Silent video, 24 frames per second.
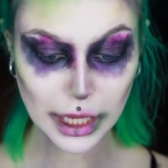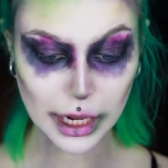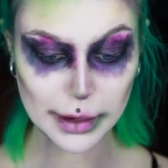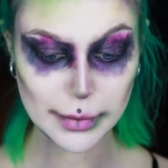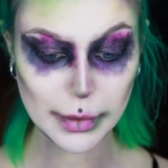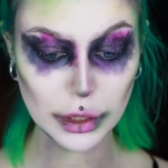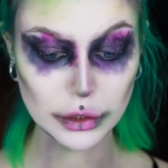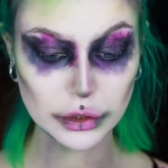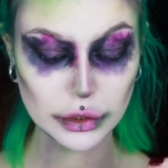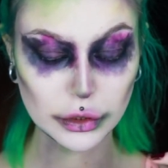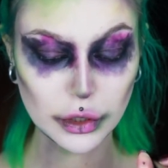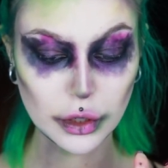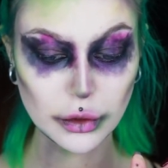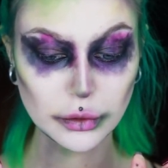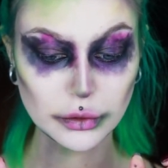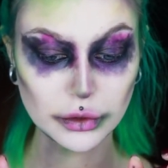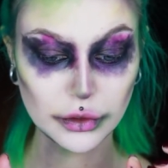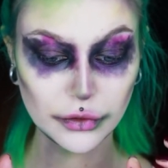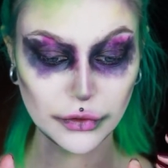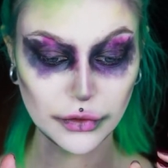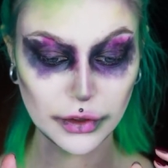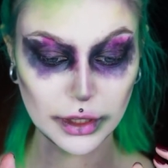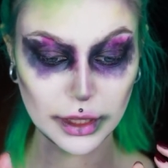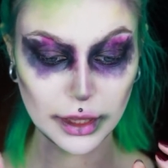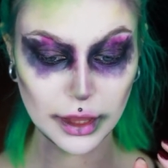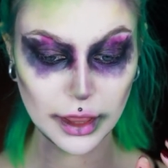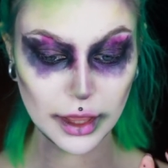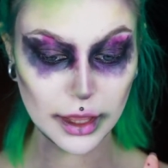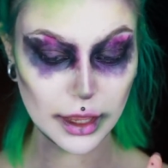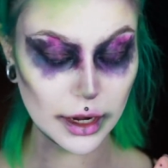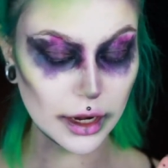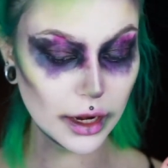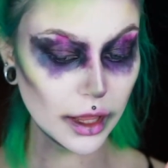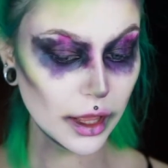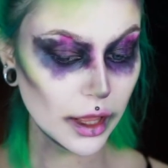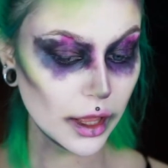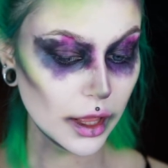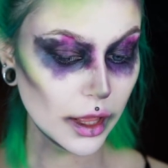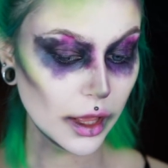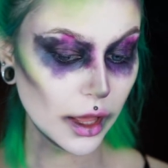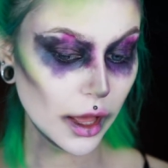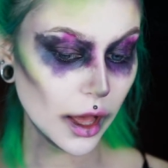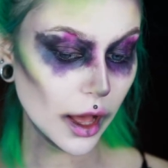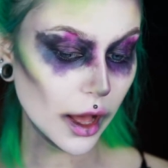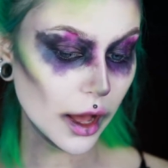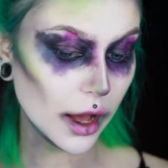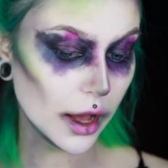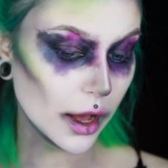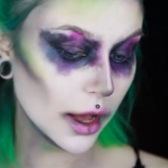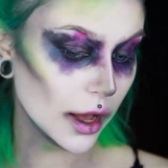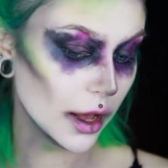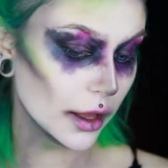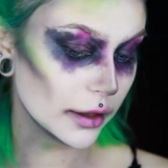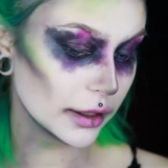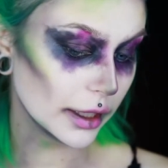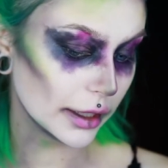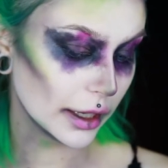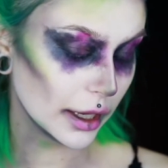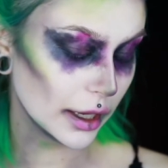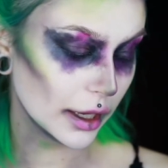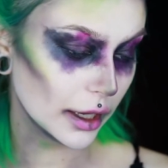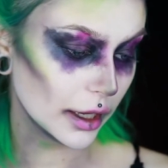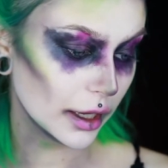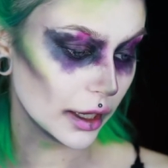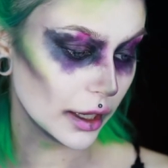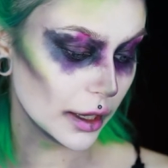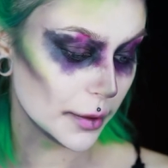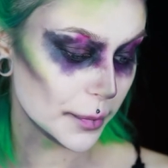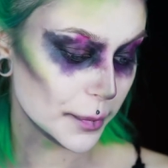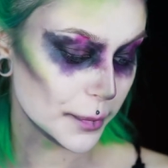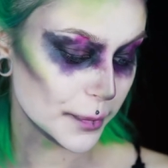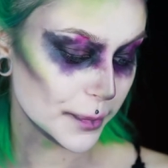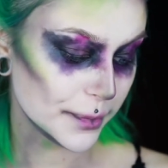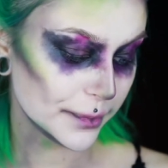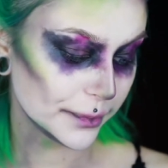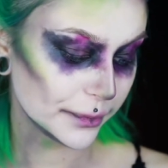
I'm also going to fill in like a